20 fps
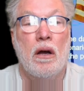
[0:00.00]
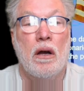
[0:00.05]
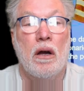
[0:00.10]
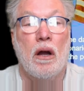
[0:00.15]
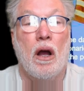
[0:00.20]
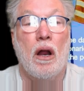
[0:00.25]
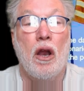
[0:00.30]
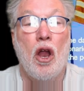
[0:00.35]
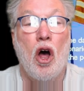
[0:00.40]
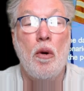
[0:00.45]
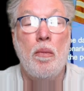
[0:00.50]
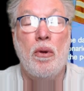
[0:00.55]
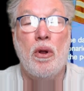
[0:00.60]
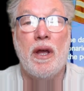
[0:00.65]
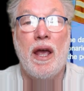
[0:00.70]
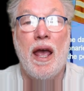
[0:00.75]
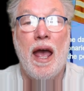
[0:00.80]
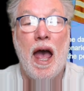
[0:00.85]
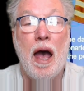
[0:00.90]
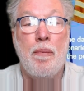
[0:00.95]

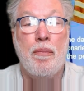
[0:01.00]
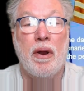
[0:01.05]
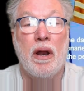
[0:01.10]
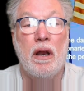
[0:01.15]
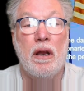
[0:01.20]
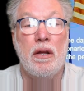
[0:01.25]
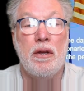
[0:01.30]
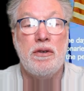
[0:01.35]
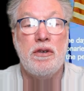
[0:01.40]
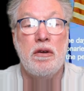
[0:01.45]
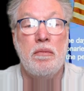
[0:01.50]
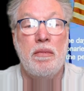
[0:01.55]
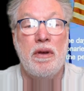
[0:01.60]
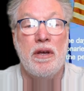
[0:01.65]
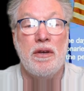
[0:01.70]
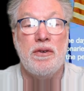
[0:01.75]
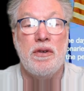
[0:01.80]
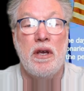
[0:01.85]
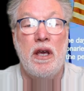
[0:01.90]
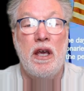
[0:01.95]
Global capitalism
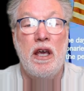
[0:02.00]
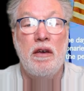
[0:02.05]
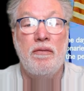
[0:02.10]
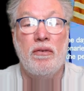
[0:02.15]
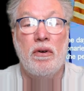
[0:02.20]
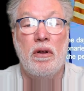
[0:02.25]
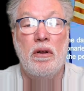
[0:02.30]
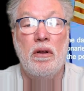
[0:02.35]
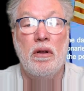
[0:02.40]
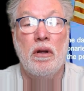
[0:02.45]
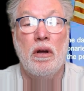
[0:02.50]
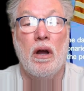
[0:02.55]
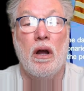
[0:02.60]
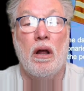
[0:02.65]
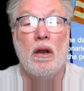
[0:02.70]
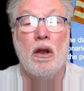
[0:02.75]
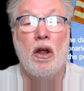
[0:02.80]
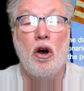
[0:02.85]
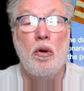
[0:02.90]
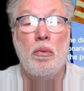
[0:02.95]
is evil,
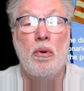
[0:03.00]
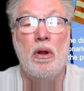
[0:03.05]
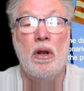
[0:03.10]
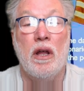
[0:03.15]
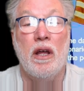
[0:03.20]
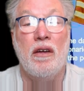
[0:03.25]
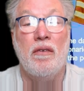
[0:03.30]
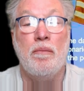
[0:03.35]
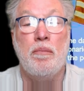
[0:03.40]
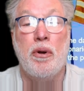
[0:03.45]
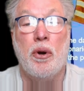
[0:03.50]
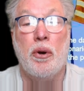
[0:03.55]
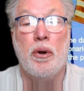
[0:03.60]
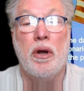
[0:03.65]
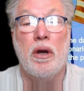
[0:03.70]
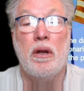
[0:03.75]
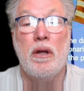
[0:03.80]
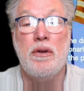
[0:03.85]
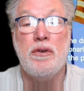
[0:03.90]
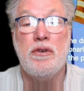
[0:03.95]
global
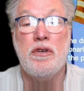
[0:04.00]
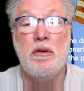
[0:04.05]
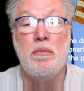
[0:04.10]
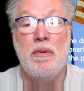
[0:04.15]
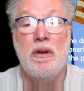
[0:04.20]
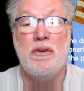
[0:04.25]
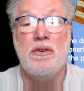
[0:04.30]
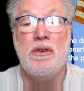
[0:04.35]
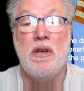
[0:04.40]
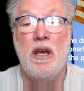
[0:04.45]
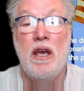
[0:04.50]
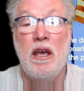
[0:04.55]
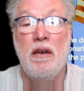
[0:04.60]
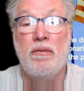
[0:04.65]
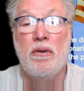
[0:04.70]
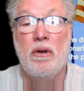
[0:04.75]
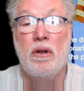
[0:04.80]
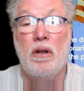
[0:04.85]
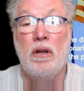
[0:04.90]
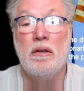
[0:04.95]
imperialism is
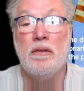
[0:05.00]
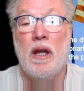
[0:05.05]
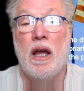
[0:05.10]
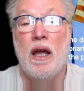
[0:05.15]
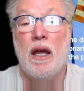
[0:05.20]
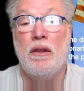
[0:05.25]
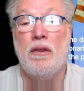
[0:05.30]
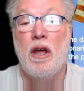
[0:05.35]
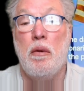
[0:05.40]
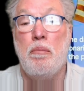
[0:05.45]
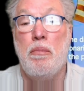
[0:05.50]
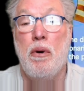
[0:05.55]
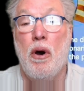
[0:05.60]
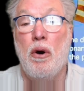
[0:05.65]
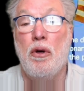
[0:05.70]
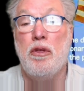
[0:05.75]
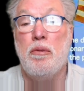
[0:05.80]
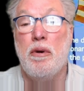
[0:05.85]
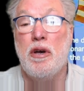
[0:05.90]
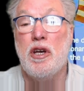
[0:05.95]
evil, and they
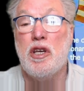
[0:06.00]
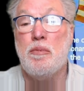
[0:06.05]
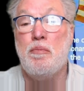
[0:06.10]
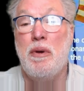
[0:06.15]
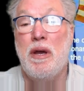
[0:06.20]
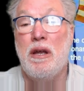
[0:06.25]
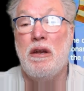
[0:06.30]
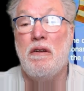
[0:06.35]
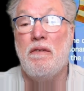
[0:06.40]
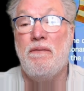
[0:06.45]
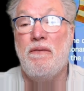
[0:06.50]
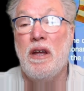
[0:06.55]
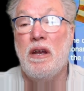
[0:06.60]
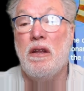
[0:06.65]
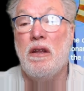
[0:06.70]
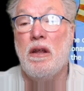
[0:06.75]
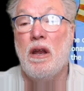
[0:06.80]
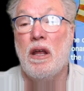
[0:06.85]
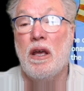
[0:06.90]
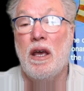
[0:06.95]
both must be
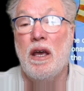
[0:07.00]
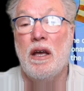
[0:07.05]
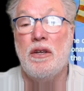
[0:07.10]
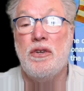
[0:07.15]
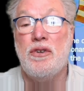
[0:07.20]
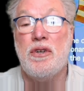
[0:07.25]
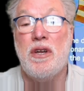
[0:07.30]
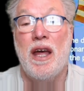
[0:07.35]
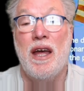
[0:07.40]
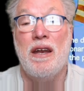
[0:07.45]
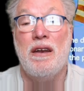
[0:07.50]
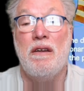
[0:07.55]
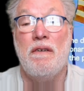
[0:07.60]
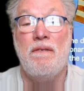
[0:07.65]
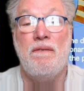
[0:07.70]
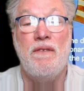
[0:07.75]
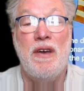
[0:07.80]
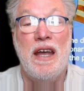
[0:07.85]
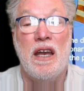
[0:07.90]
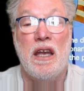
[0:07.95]
defended against and
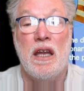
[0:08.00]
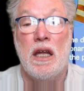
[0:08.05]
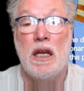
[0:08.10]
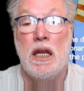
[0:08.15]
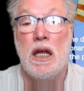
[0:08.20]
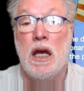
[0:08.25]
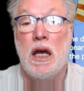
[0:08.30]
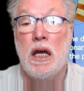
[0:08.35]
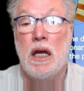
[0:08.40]
defeated.